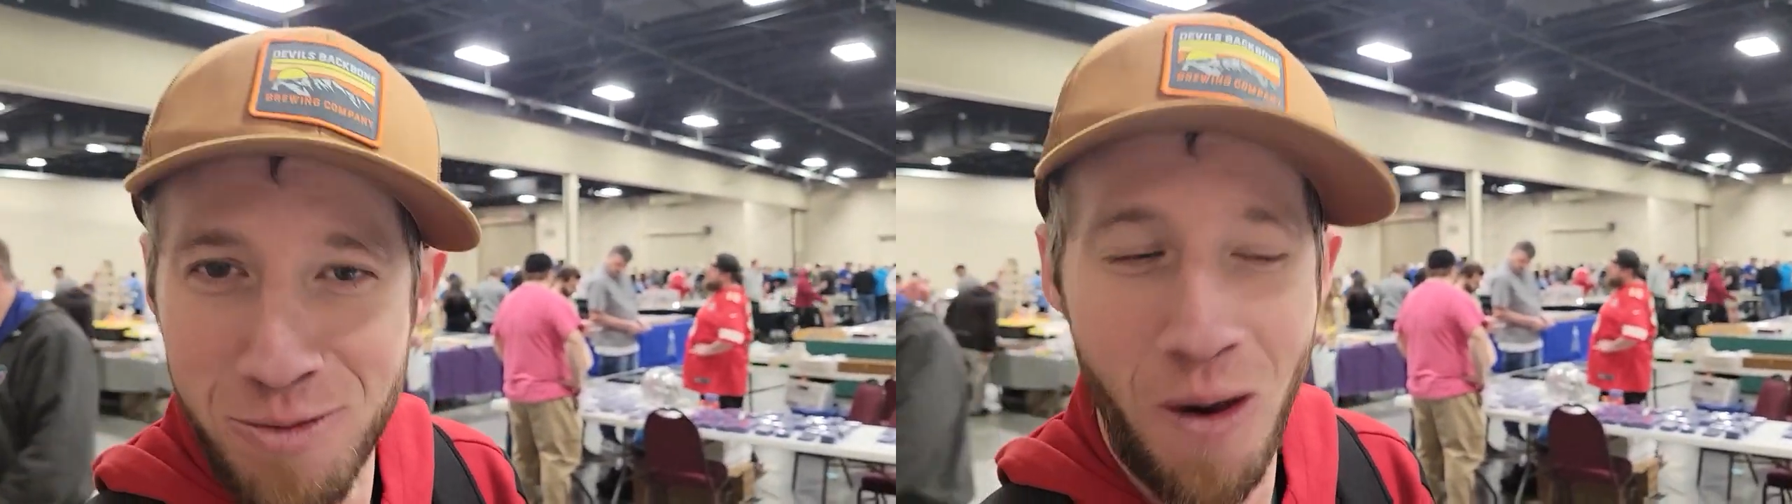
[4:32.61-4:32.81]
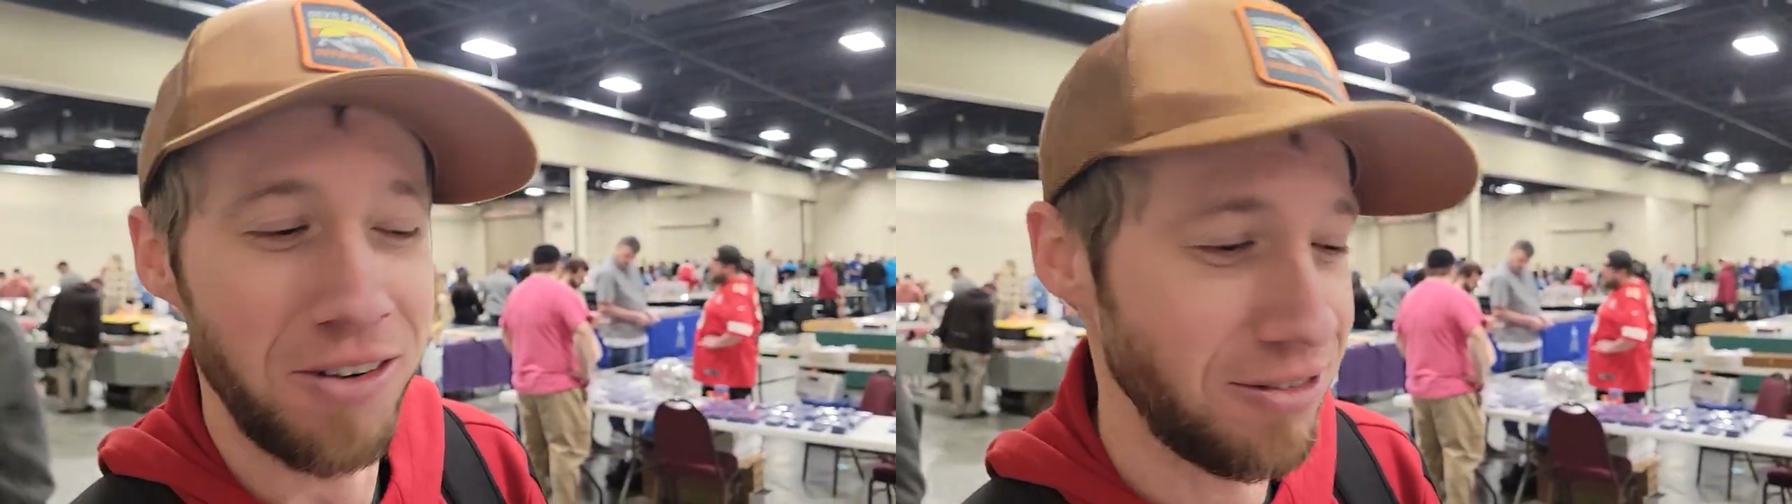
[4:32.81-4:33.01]

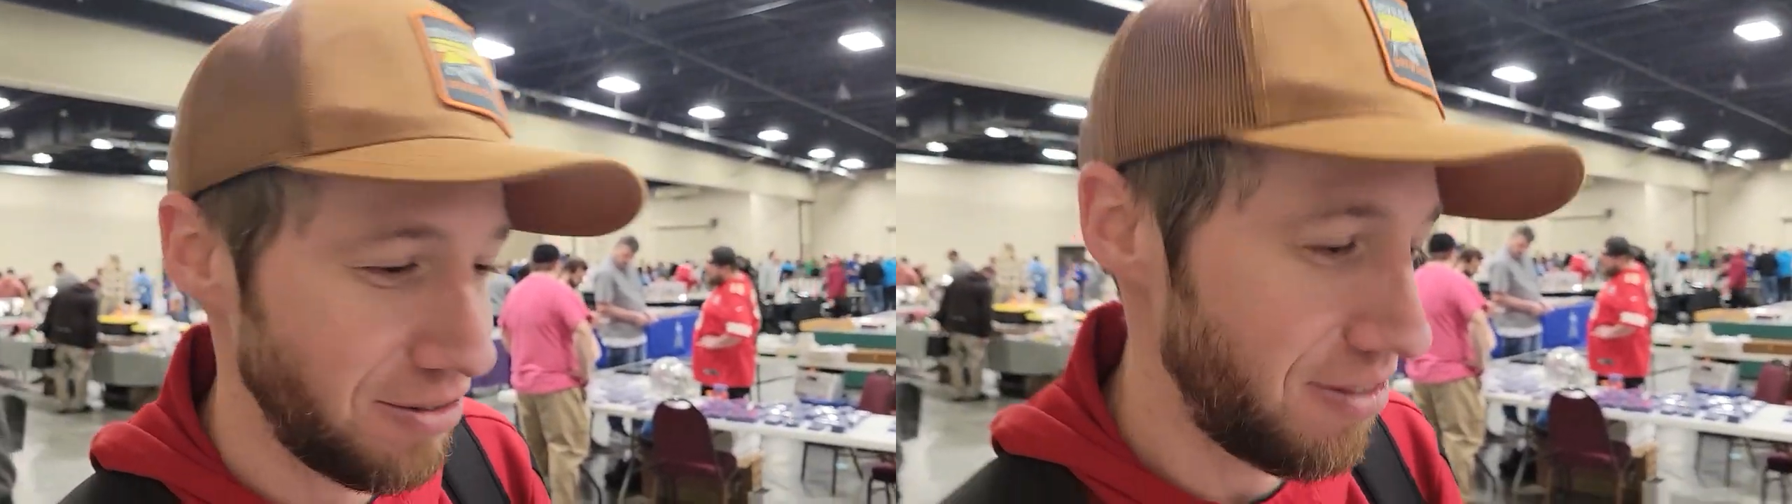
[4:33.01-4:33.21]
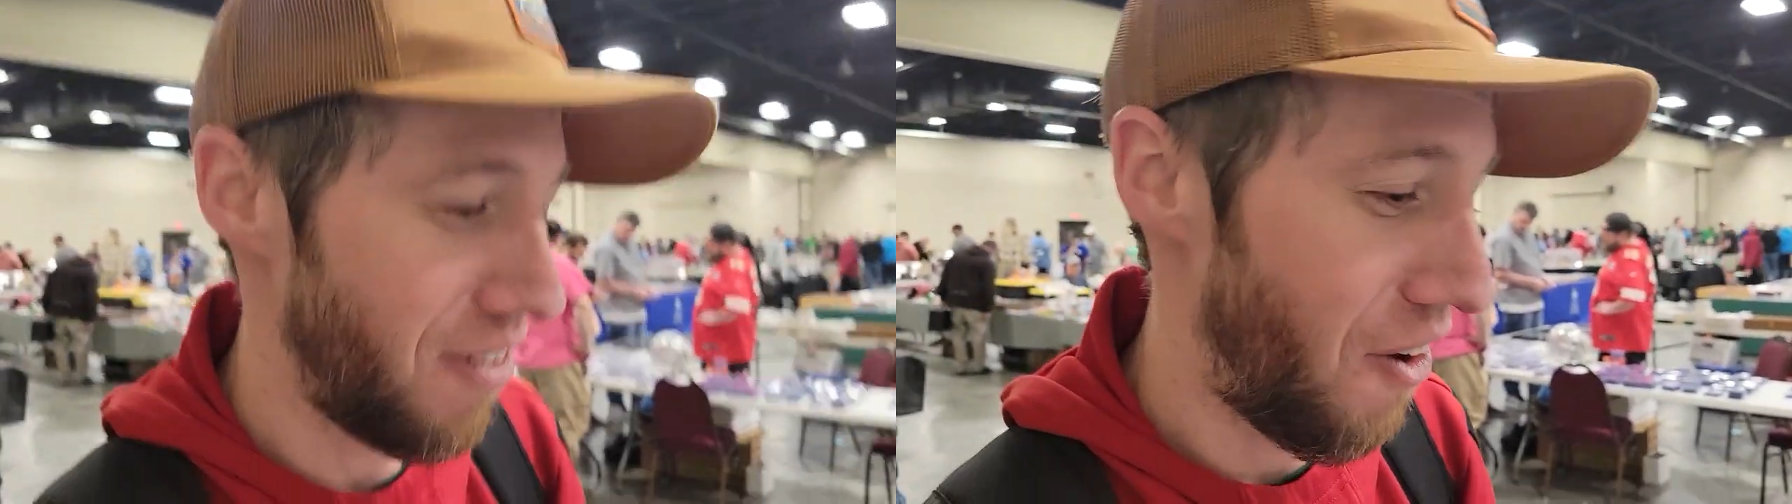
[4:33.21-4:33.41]
we don't
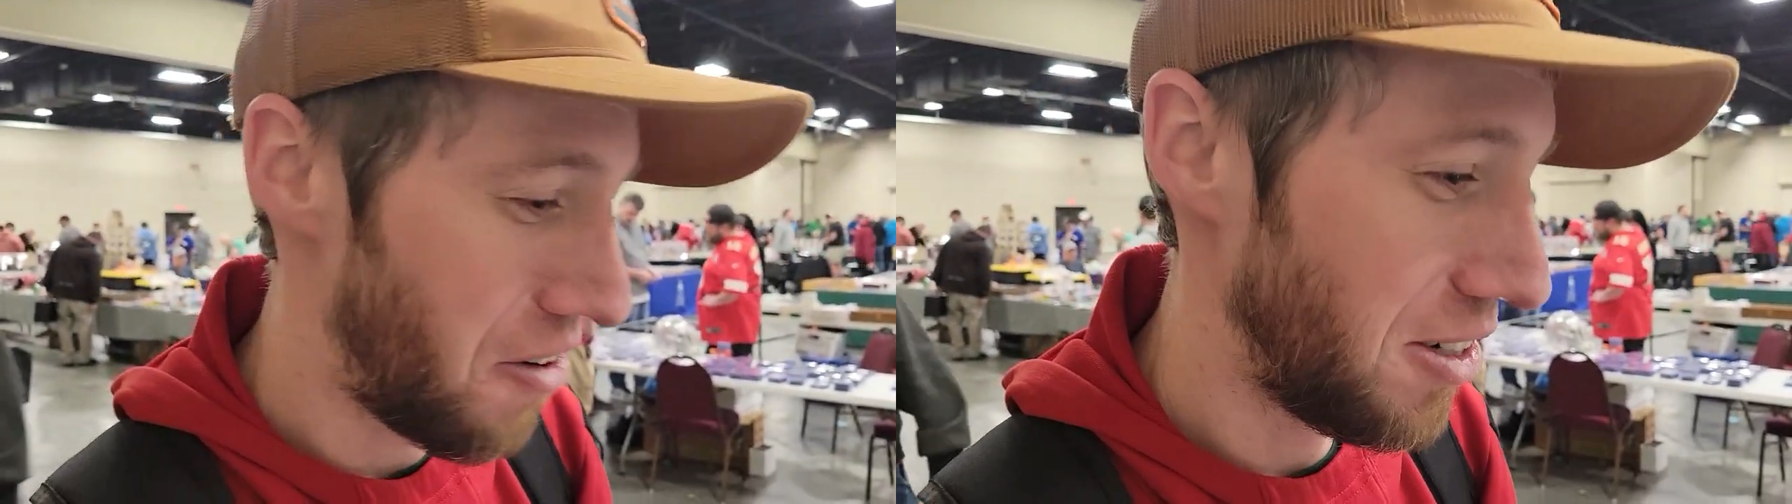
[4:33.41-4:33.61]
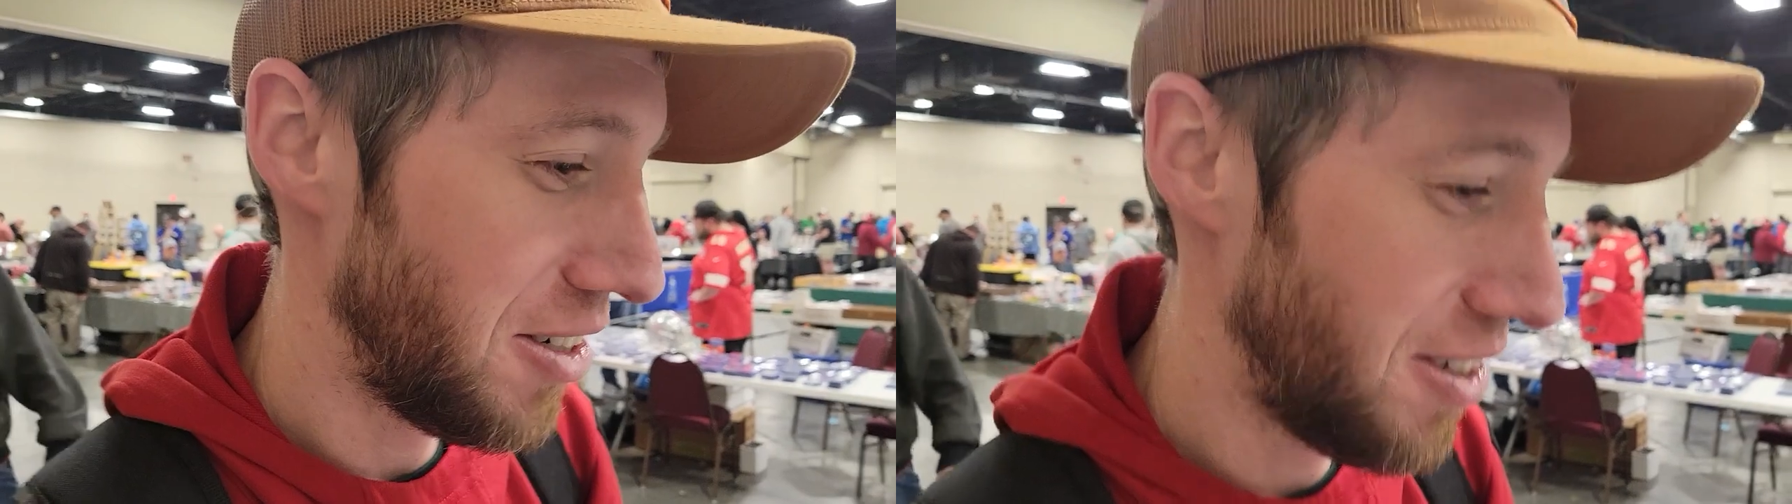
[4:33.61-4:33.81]
have any
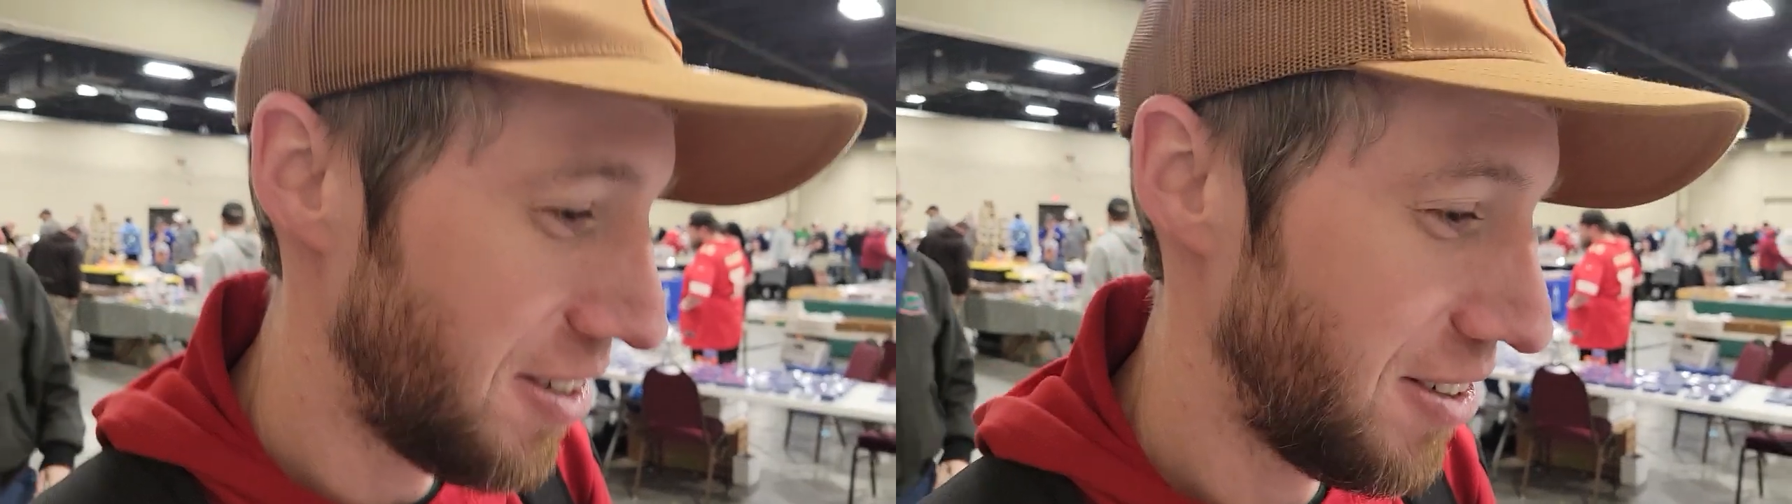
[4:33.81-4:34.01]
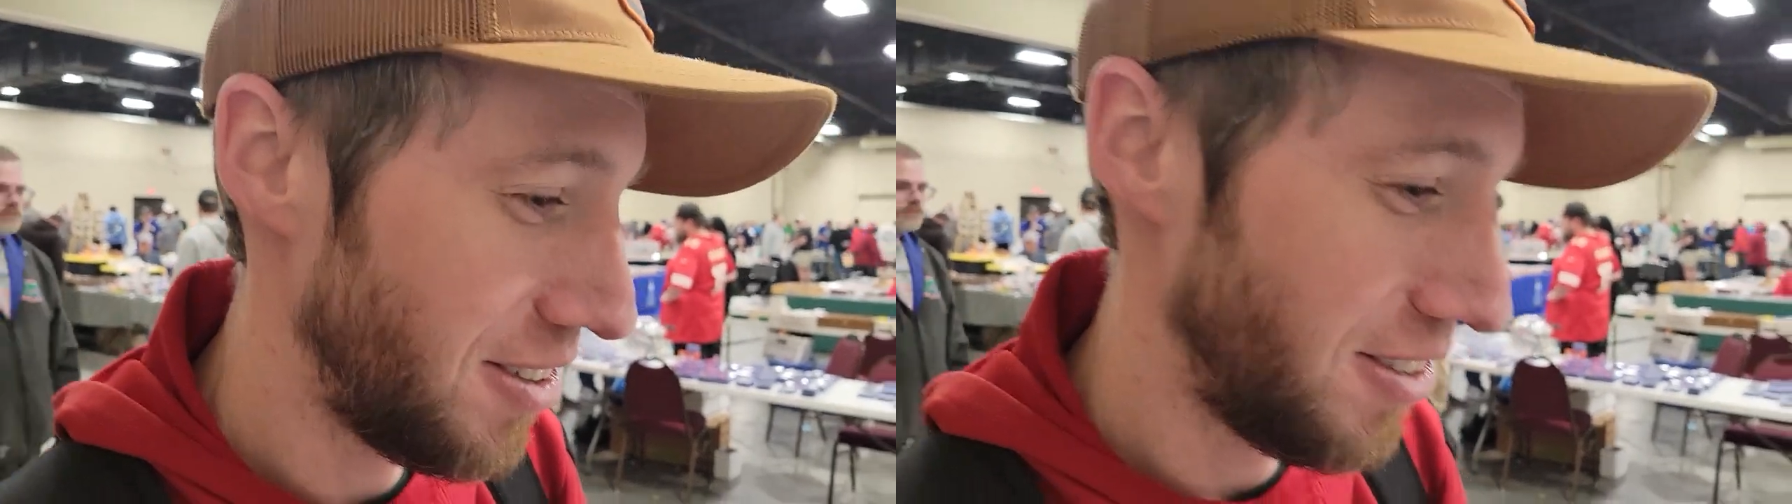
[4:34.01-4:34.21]
of him.